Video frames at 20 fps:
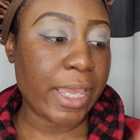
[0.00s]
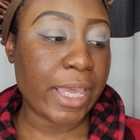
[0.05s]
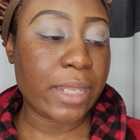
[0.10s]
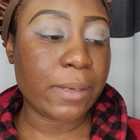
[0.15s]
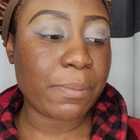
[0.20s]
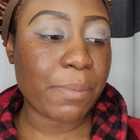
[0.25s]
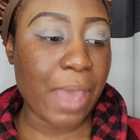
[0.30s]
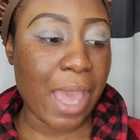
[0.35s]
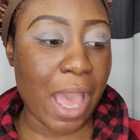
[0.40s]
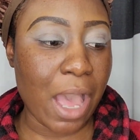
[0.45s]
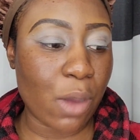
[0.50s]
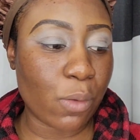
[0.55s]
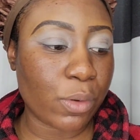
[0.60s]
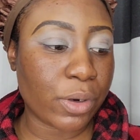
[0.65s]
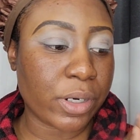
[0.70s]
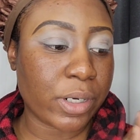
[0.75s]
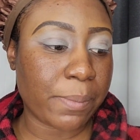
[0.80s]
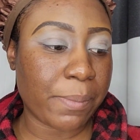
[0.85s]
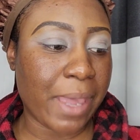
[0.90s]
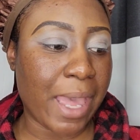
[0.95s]

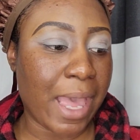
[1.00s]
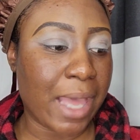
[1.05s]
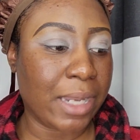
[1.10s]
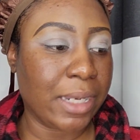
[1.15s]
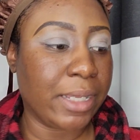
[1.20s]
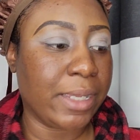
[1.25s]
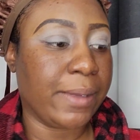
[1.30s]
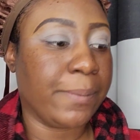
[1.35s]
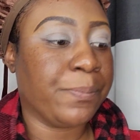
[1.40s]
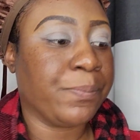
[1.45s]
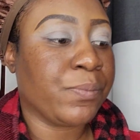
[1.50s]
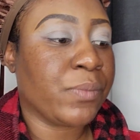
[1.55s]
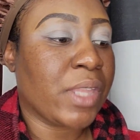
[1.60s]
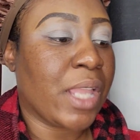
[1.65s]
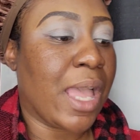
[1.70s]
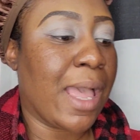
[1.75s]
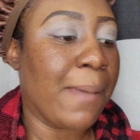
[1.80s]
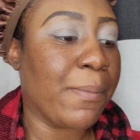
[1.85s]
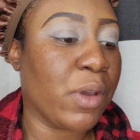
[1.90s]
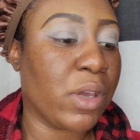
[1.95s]
empowered palette
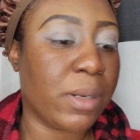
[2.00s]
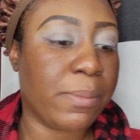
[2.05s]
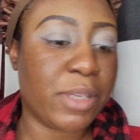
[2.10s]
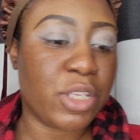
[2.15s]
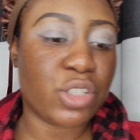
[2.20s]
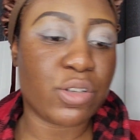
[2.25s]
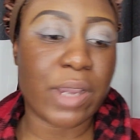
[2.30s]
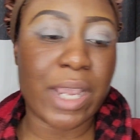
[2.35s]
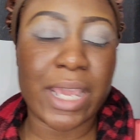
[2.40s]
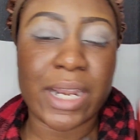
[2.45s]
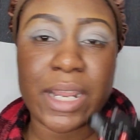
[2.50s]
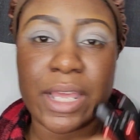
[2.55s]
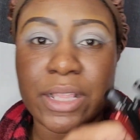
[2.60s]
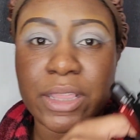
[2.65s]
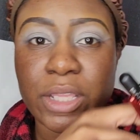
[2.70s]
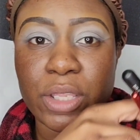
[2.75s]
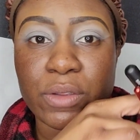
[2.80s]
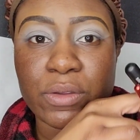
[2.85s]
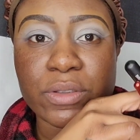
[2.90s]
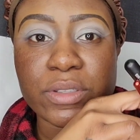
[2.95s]
I'm going to be trying
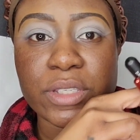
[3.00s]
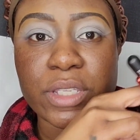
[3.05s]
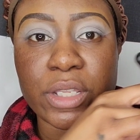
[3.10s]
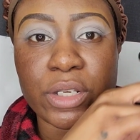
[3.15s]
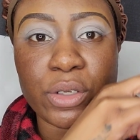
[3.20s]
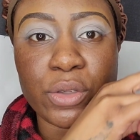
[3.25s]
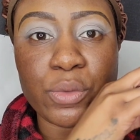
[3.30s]
out those